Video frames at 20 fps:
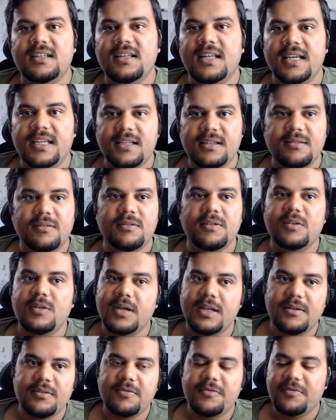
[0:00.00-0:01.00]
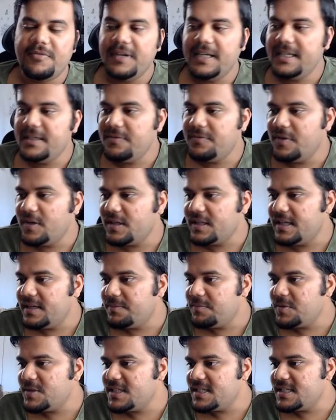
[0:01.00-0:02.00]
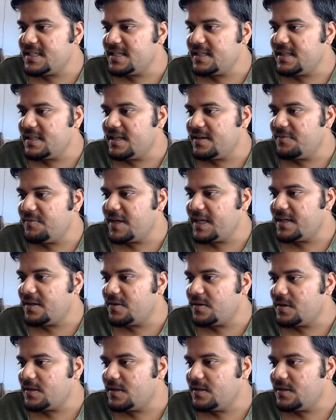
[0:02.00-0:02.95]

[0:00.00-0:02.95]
like you are a fit for that position, then why not?